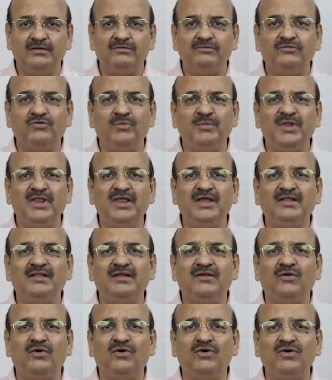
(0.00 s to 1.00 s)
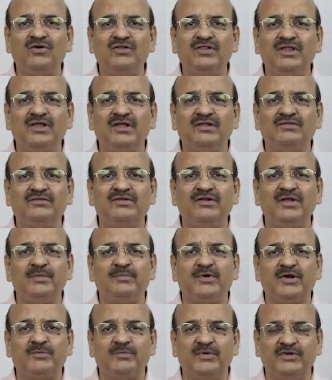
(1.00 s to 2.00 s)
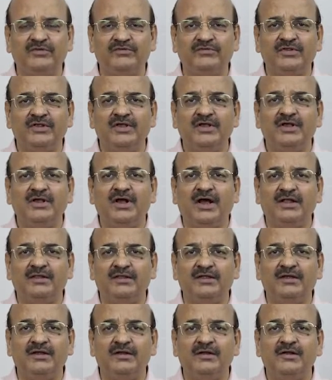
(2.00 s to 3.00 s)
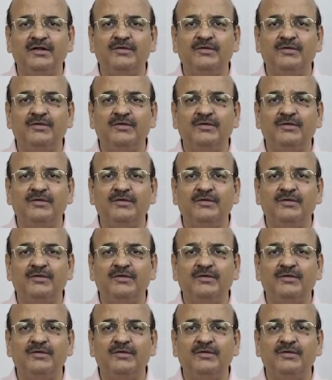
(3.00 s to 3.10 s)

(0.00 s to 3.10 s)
So many other, all the concerned departments are there,